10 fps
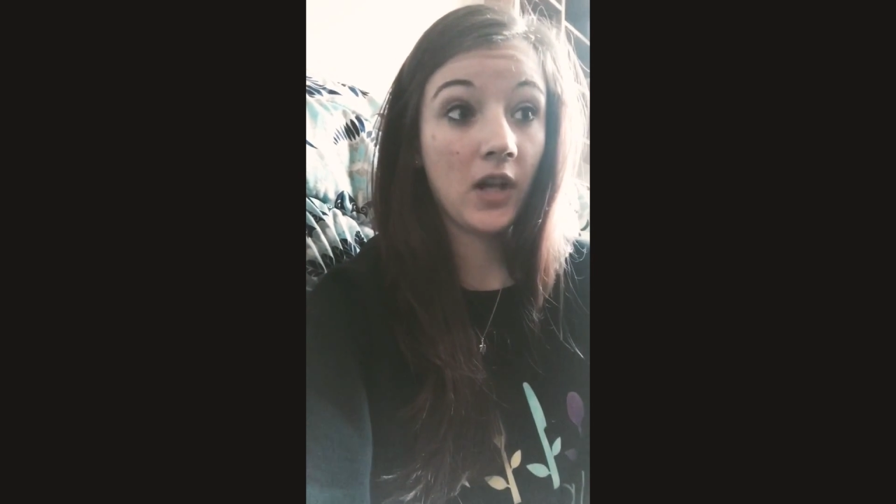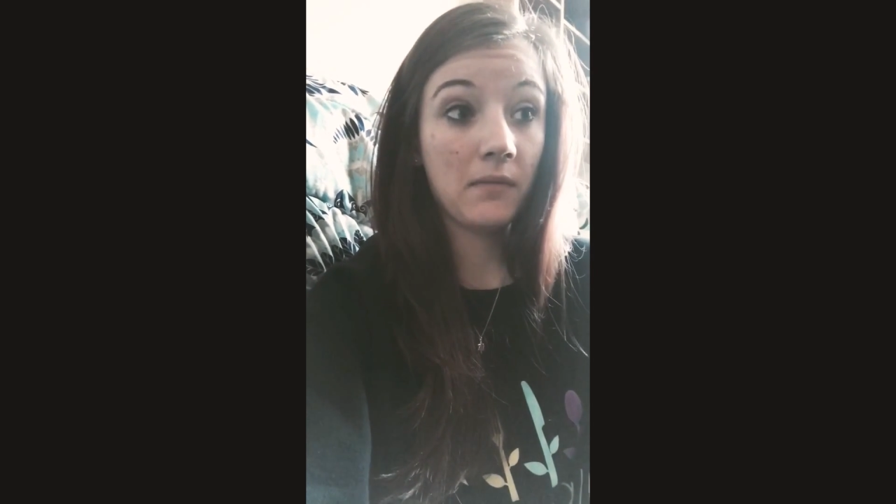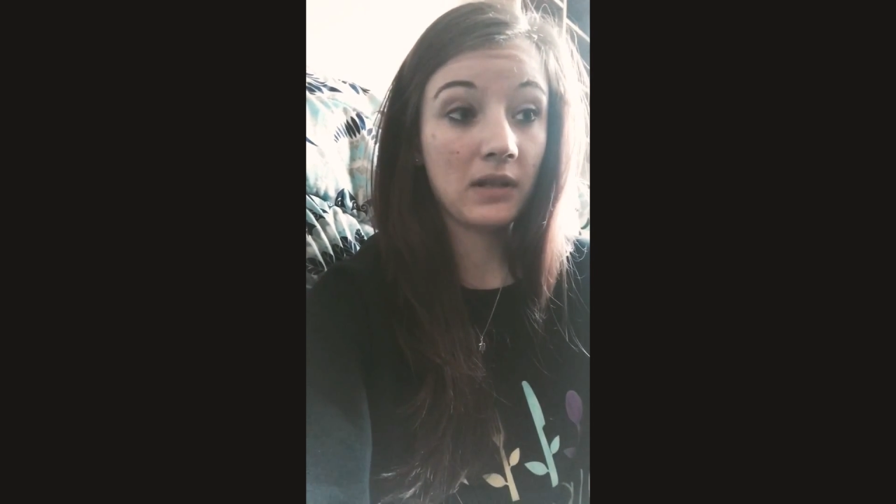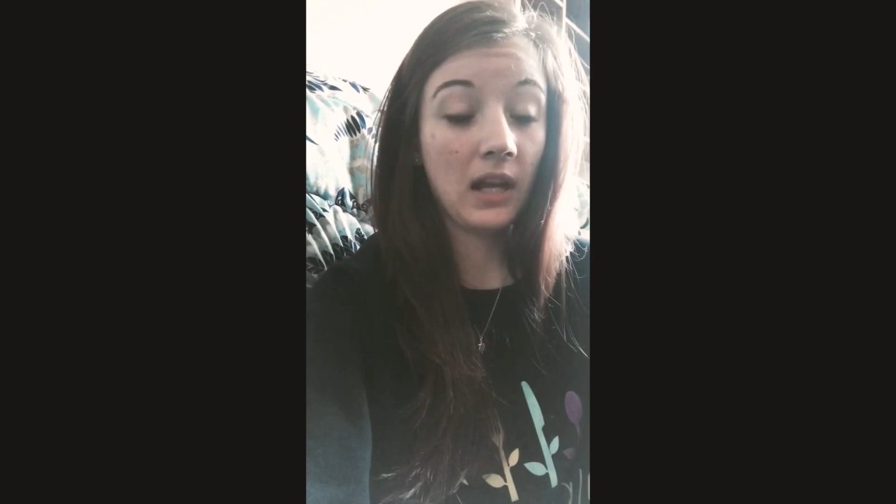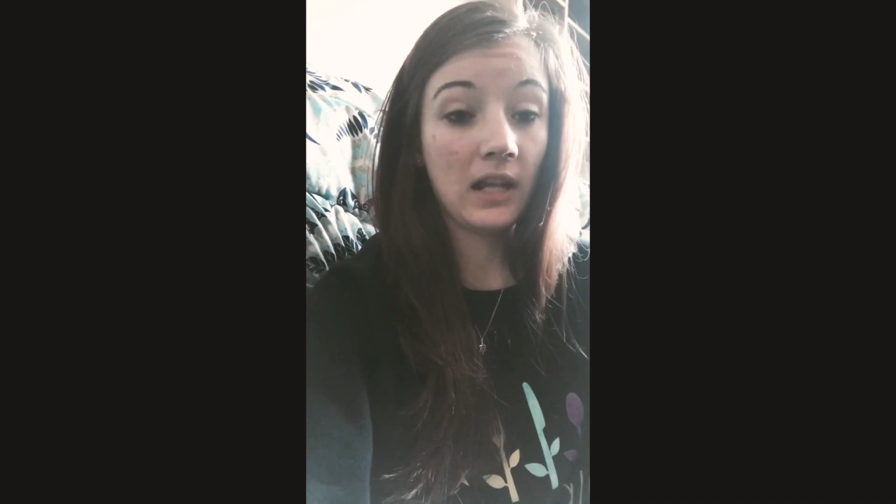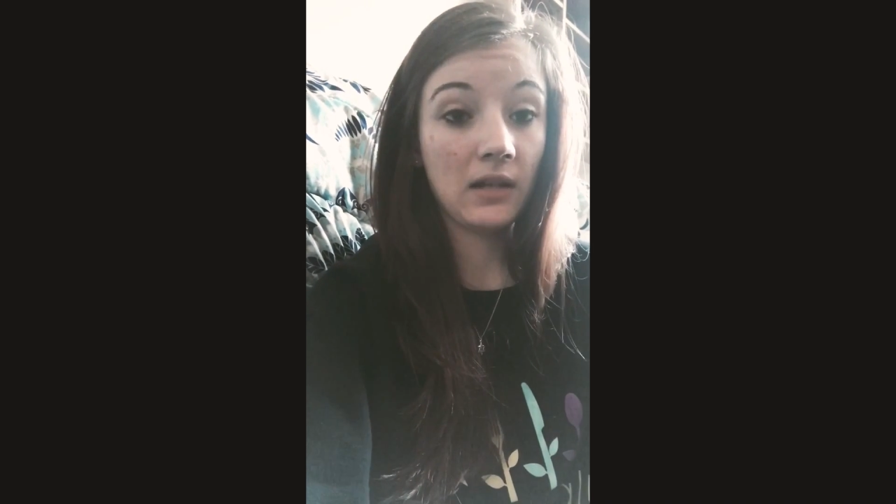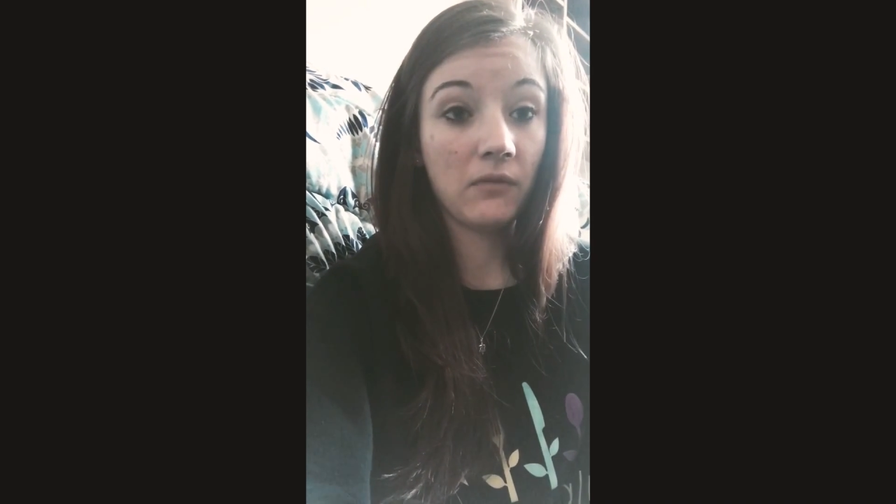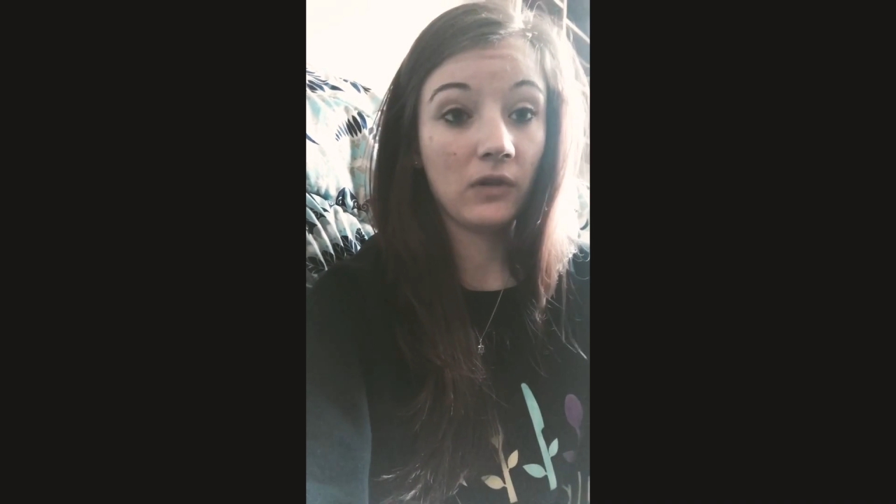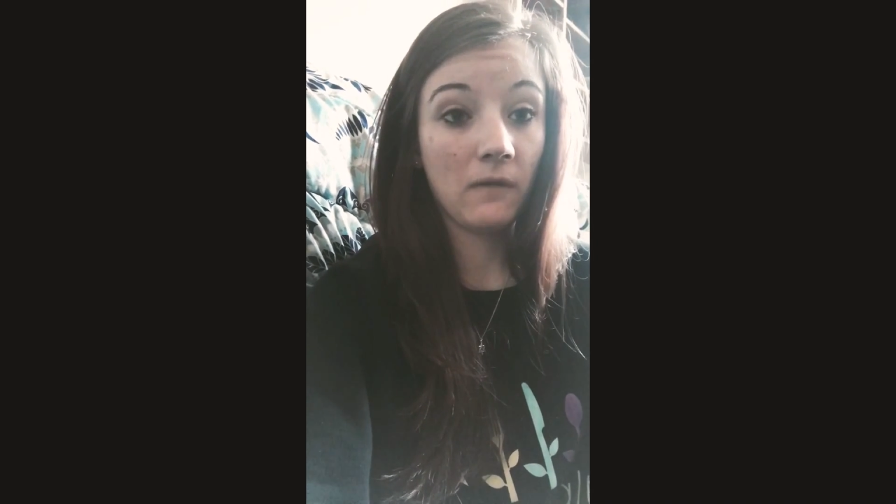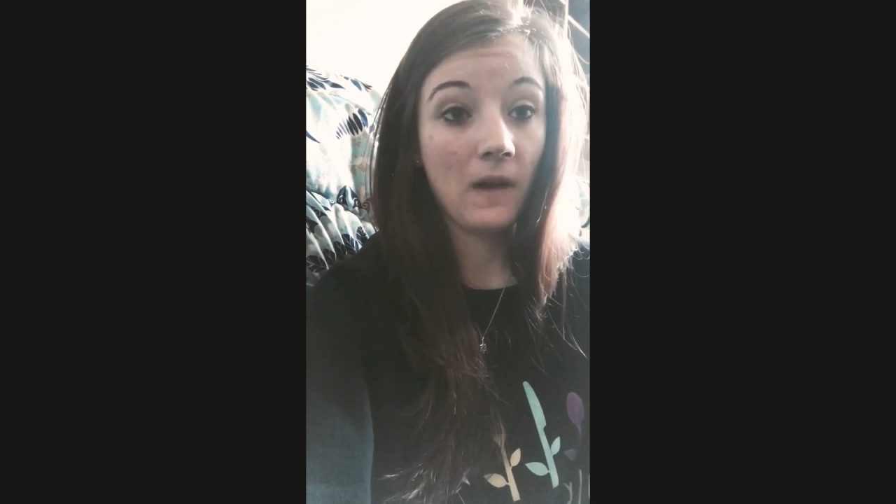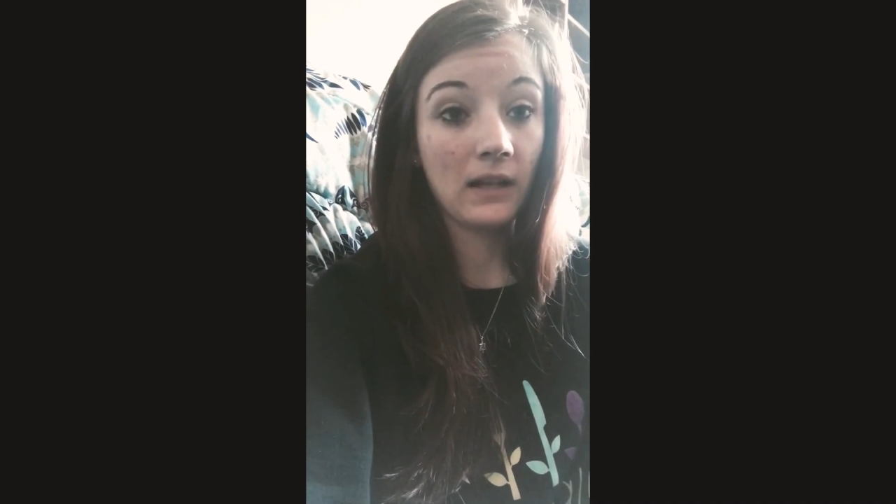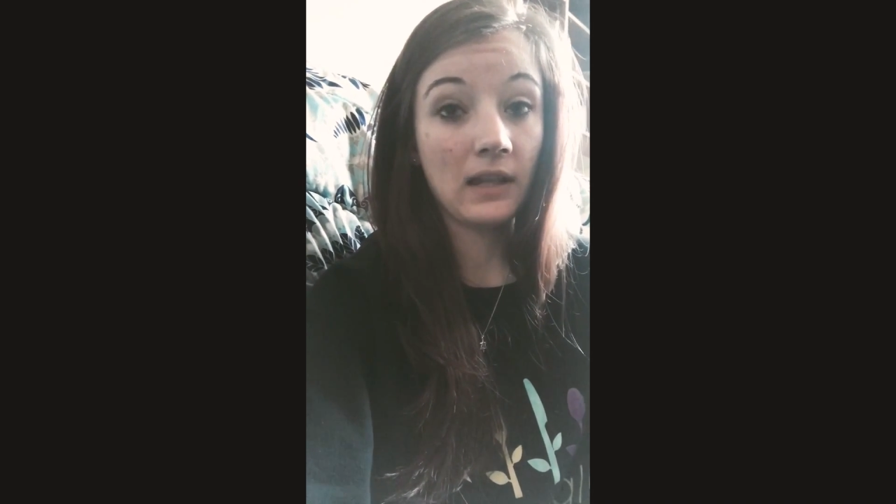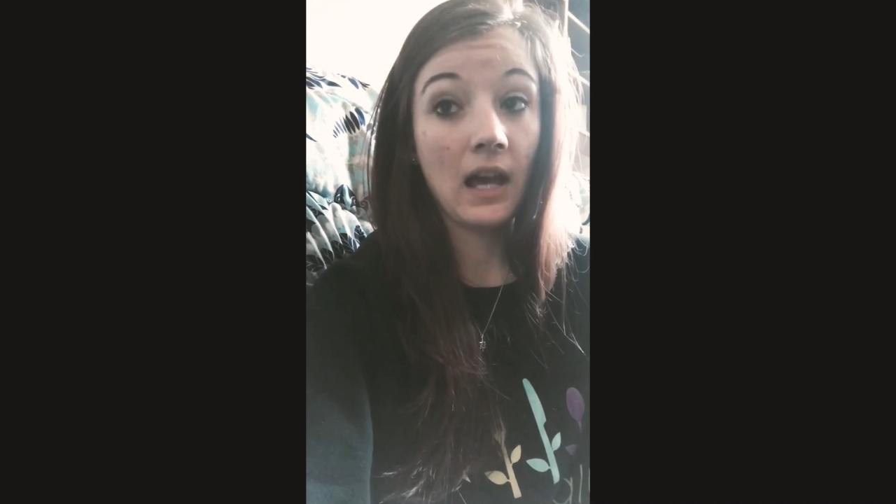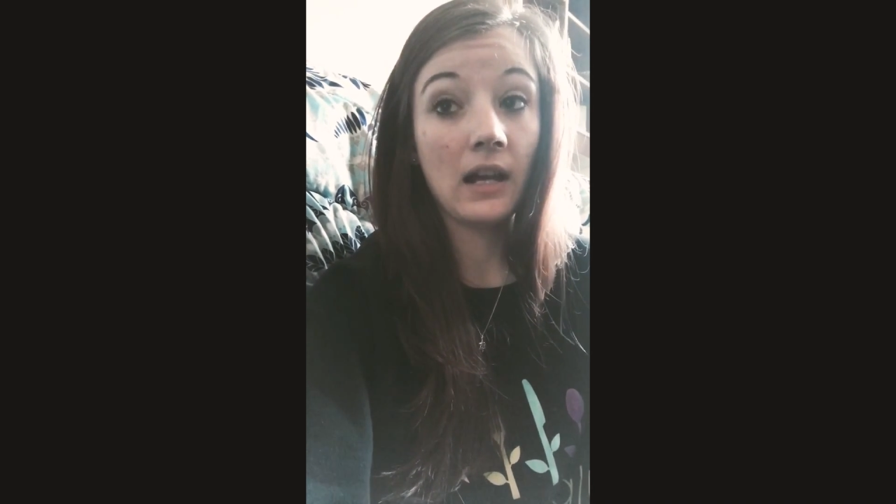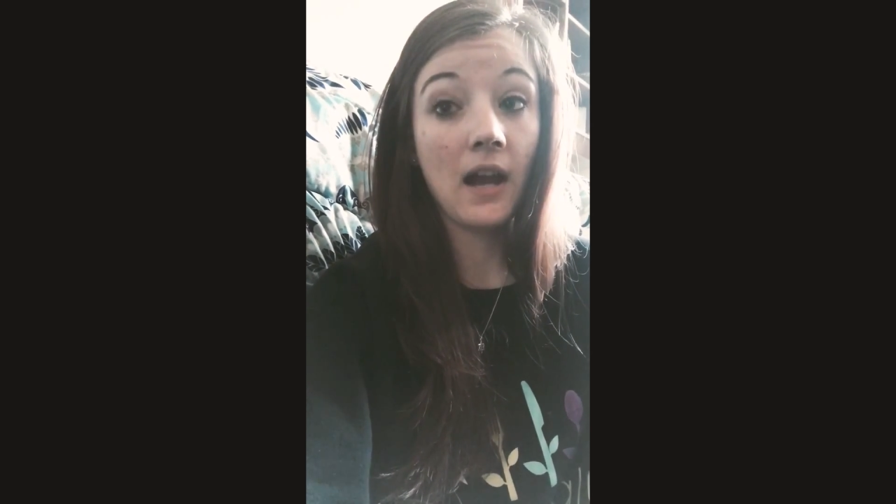comes in handy for the
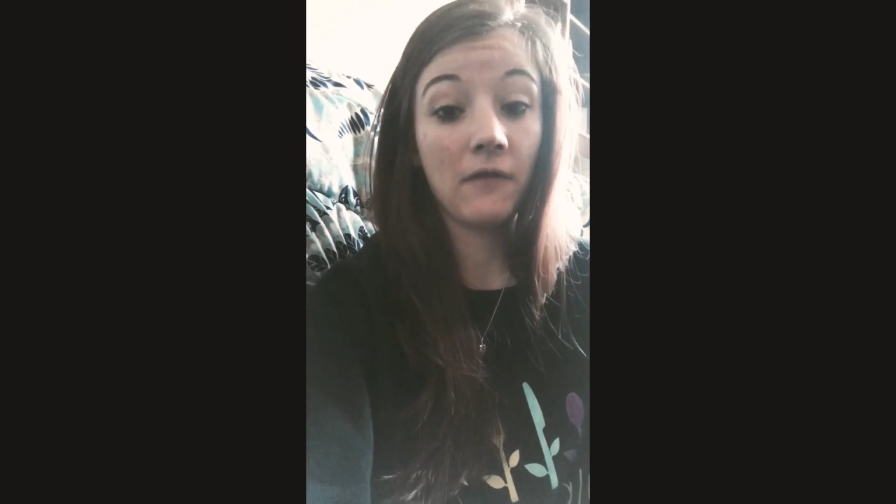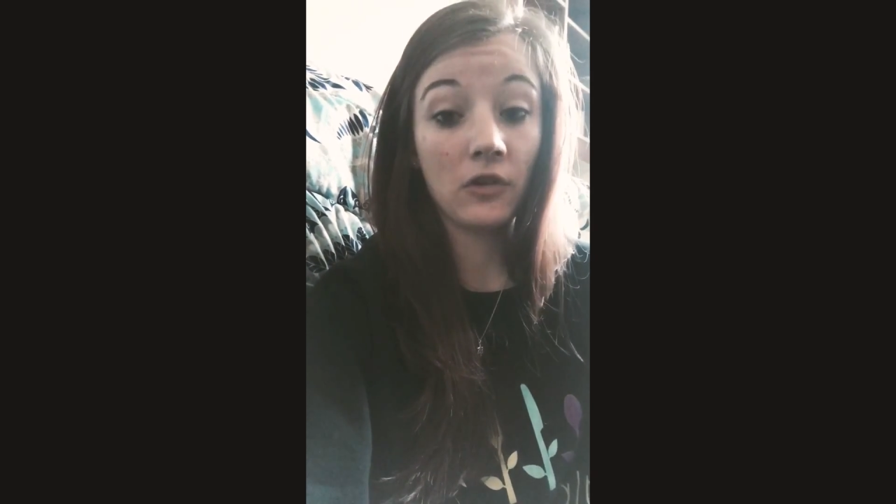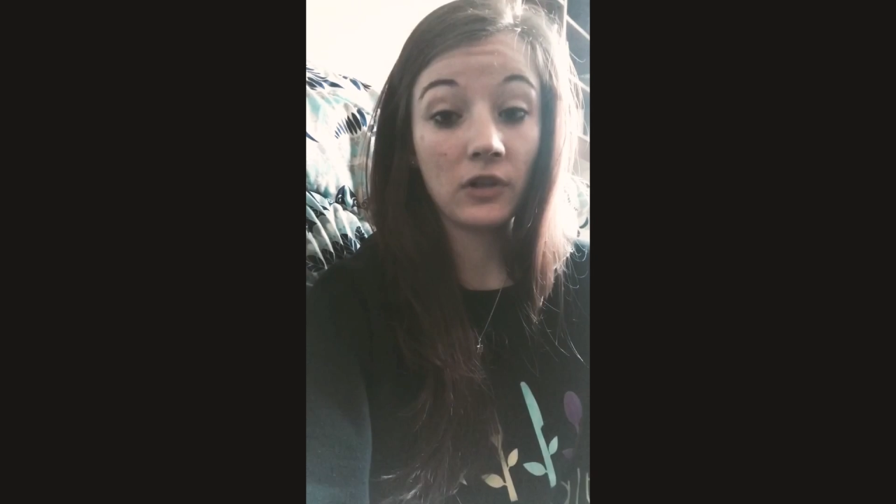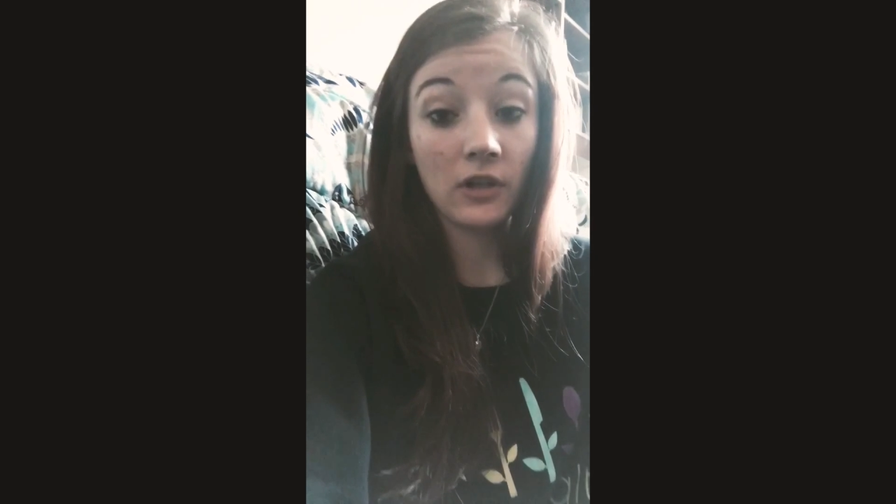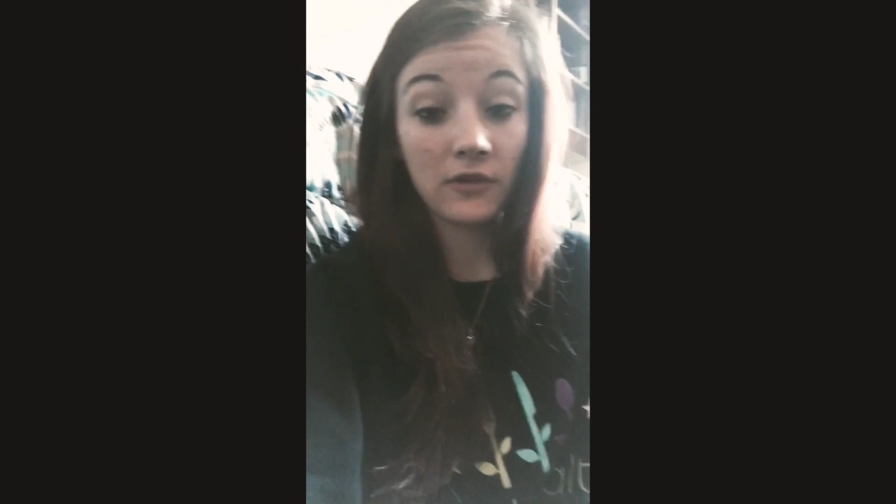fact that I've already